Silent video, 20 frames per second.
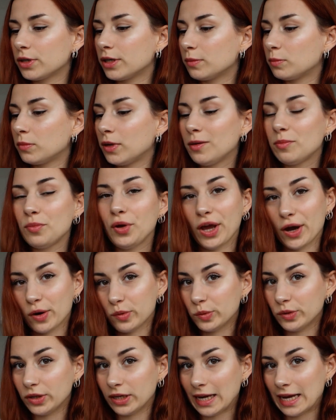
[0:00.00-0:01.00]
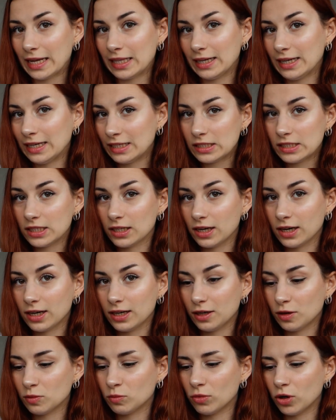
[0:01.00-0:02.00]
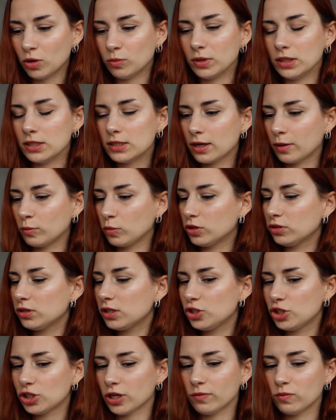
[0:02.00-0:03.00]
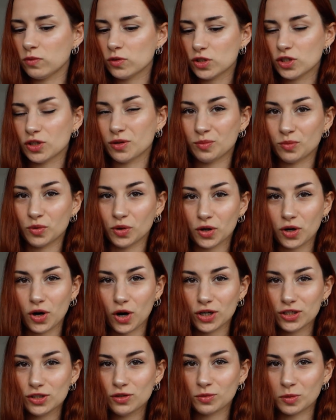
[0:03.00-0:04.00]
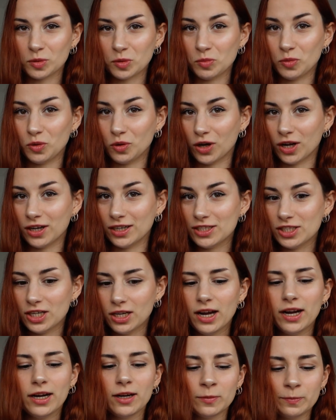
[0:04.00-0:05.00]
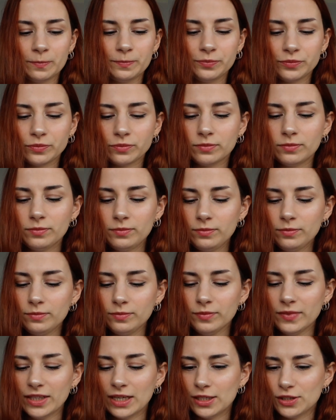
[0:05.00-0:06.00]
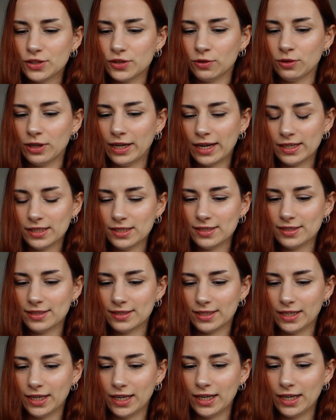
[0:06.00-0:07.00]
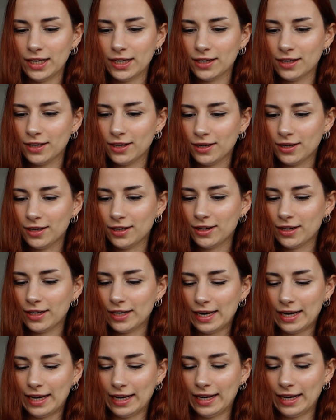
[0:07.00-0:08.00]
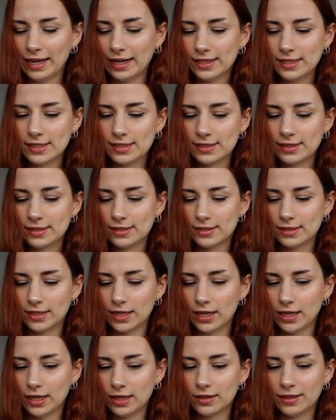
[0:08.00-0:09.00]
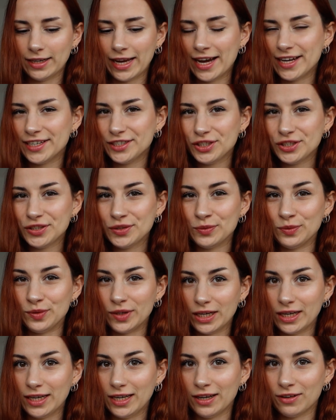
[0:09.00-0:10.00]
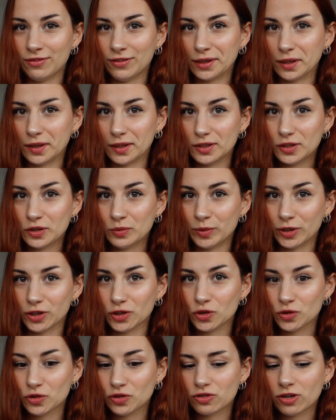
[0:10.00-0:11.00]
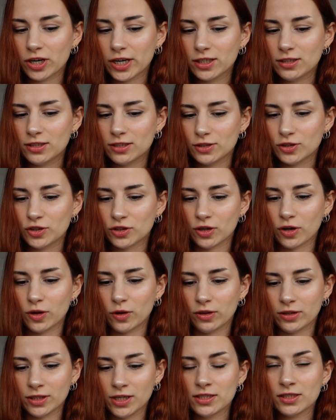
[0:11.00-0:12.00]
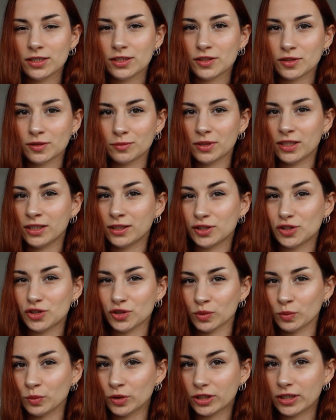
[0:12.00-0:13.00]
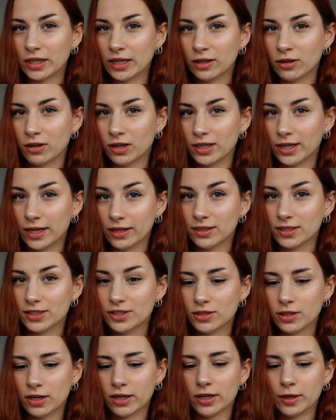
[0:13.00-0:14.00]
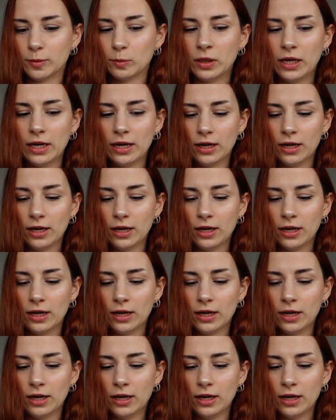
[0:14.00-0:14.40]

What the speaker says: but maybe I will get into that in a moment. I'm gonna shuffle some more cards from the Moonology deck. So let's see. Yeah, it's just really giving like spiritual strength. So this is something that you're working on at this time,